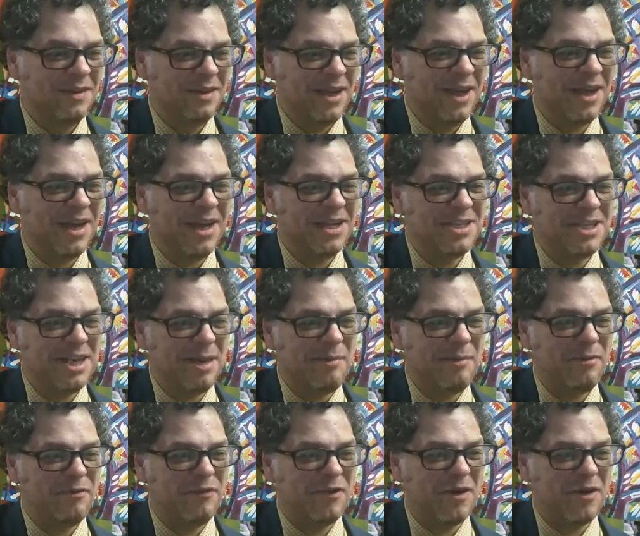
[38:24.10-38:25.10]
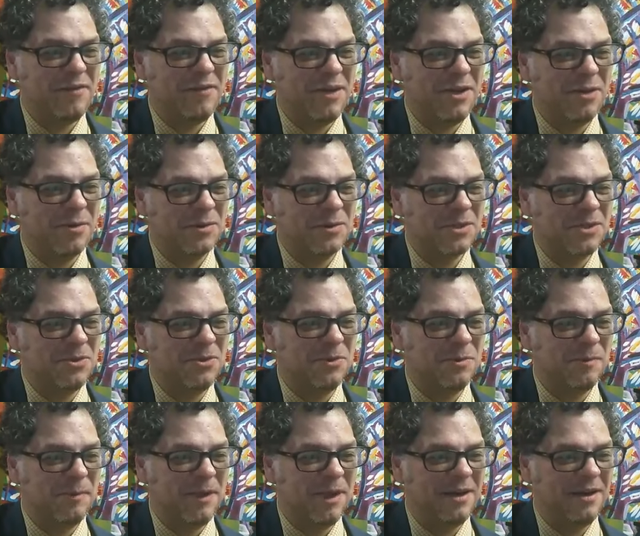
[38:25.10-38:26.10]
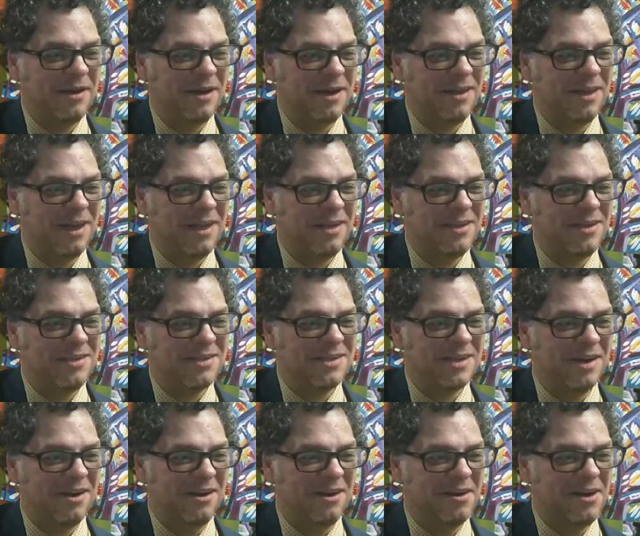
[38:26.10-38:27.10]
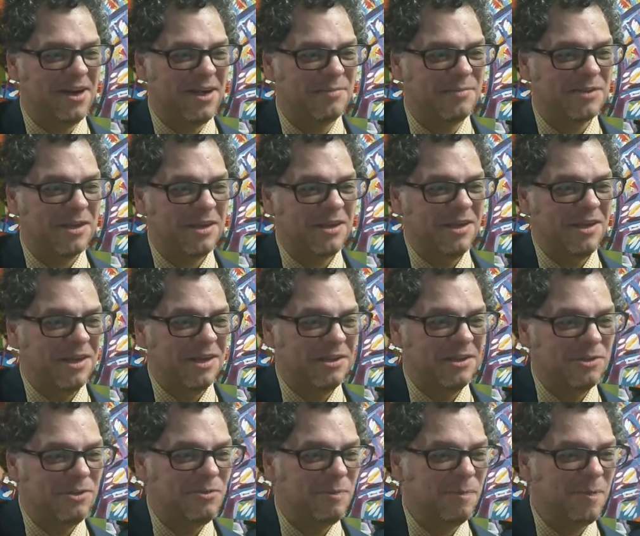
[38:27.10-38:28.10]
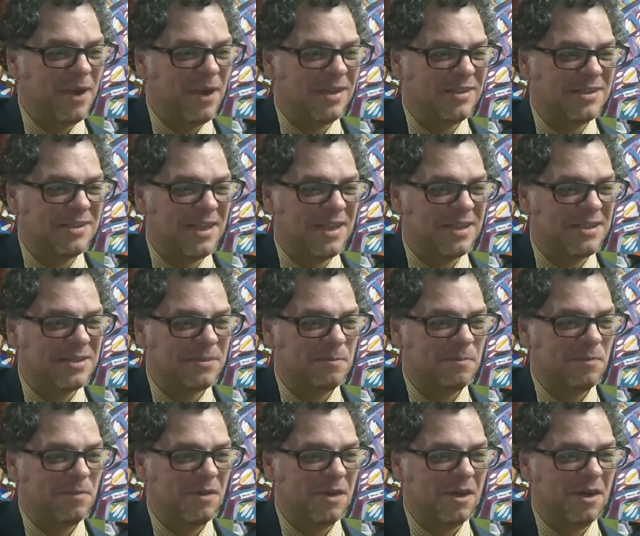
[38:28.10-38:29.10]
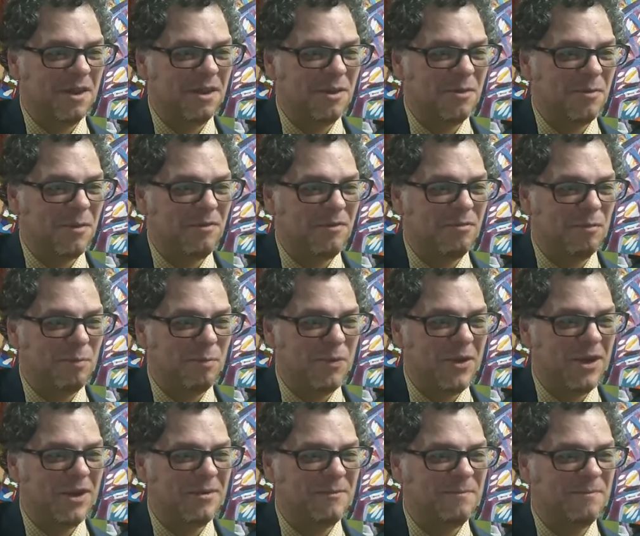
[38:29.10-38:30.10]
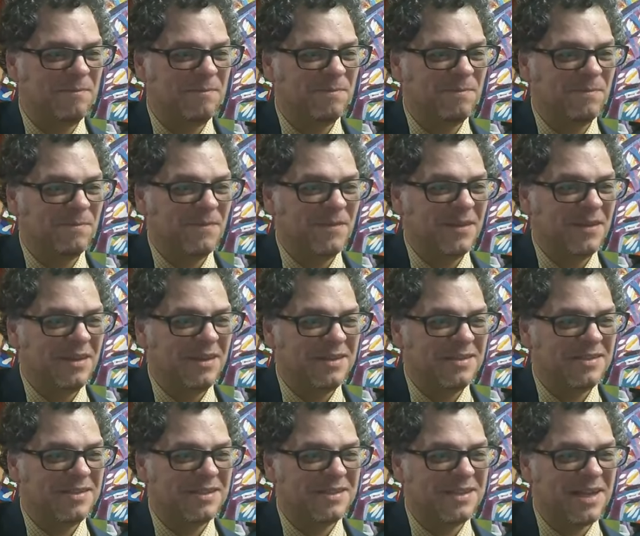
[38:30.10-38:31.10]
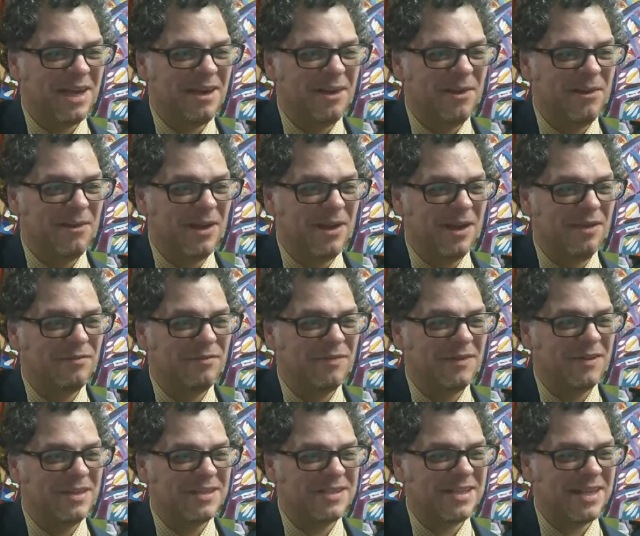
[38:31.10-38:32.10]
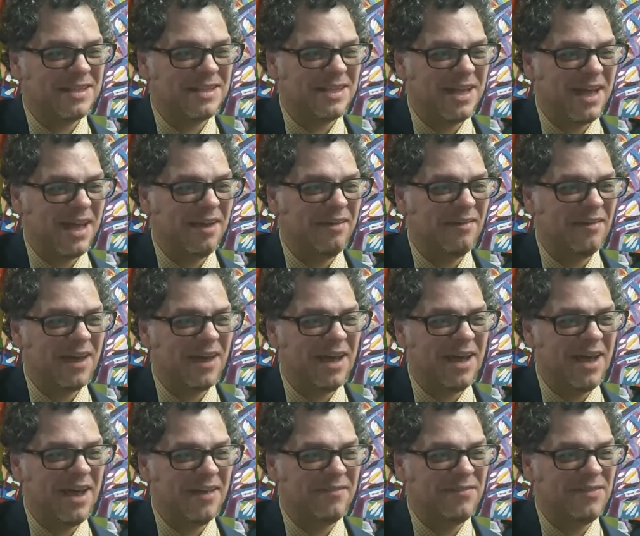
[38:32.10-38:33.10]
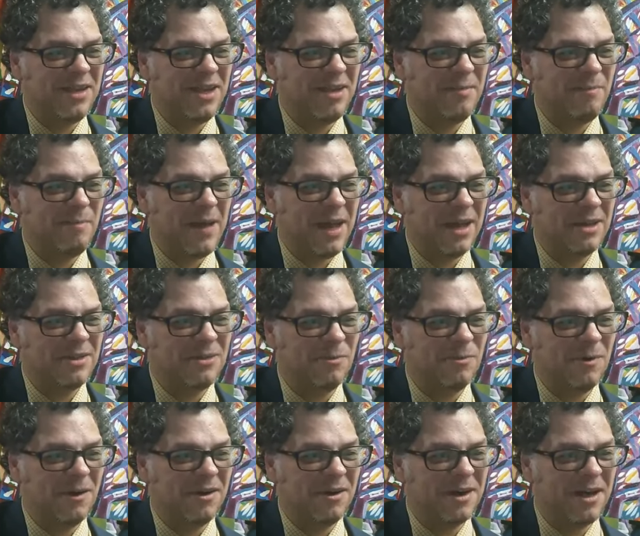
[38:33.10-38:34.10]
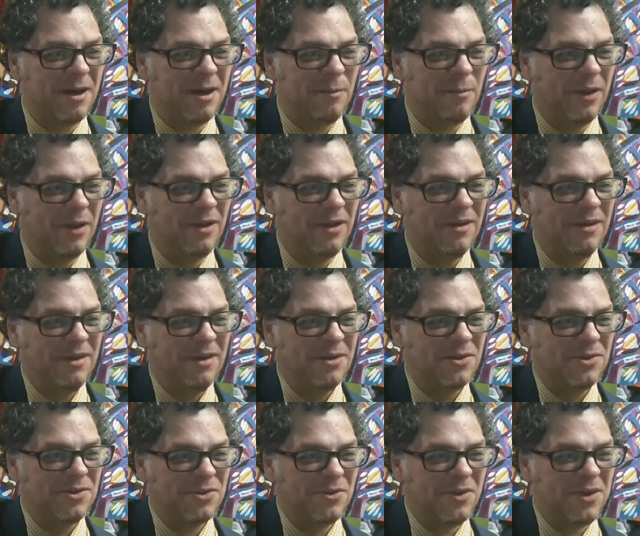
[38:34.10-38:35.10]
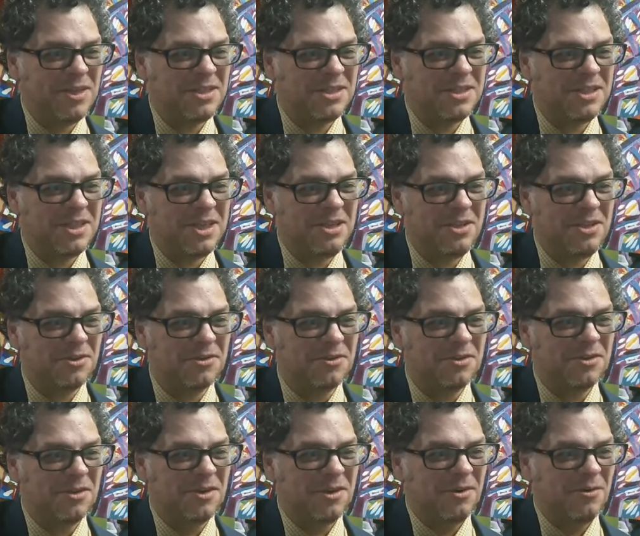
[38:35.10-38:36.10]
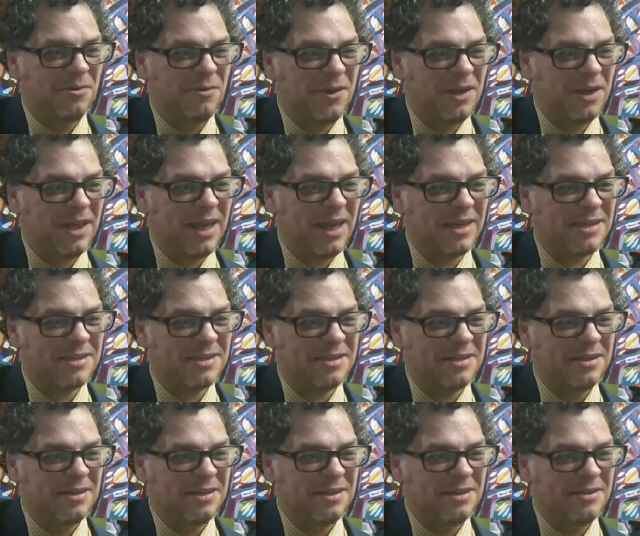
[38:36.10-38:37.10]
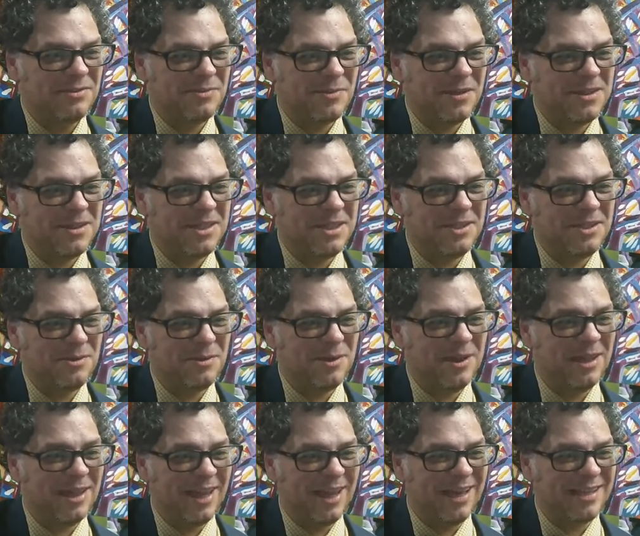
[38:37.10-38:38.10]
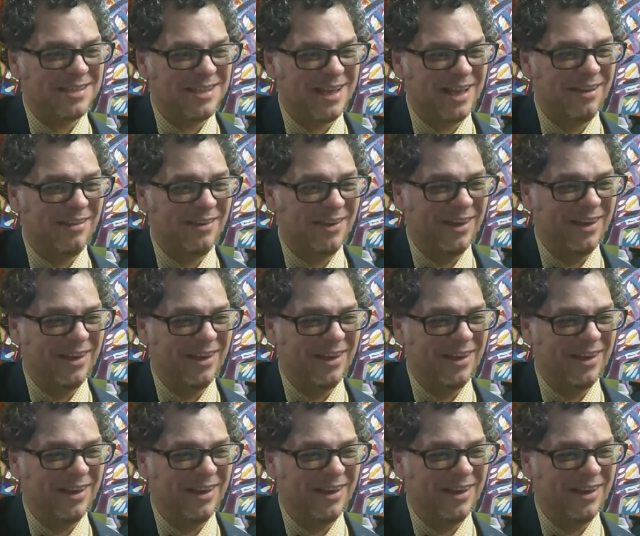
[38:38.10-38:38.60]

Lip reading: Yeah, the Jamie Farr video was cool, man. I like how you said all our names. Luke Bug says, all the way from Britain. He says, hello, love. He says, hey, I have to get back to work now, but it was great seeing you. Relax. It's great seeing you. Relax. Yeah.